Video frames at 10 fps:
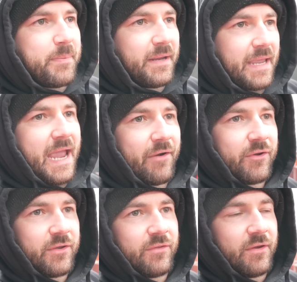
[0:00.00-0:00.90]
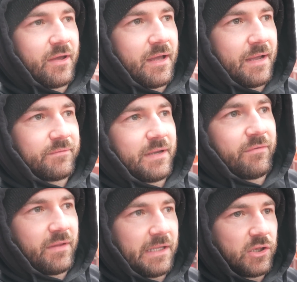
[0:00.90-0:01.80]
big area that I
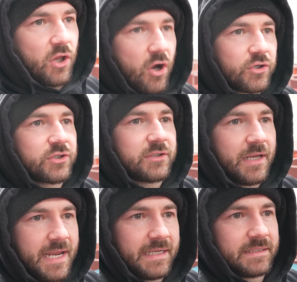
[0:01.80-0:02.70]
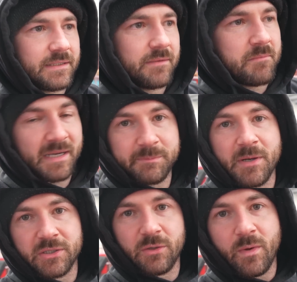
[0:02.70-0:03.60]
definitely lost is my
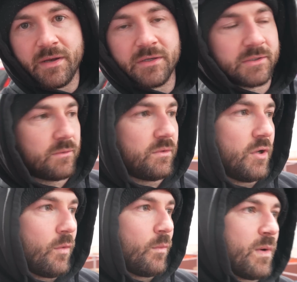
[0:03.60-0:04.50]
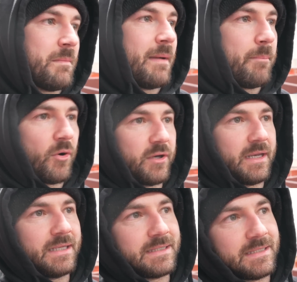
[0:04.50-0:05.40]
spatial awareness, so knowing where my
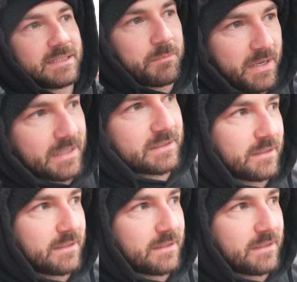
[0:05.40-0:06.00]
body is in space.